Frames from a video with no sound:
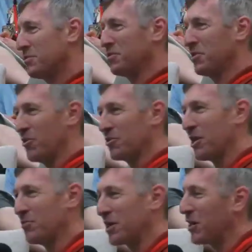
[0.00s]

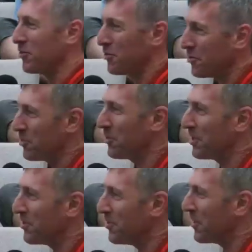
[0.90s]
okay, we got all the
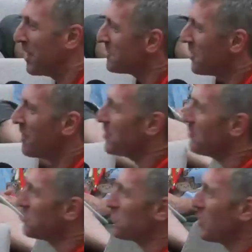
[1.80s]
theory and all that. So
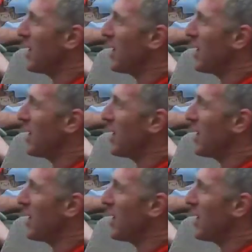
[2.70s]
it was...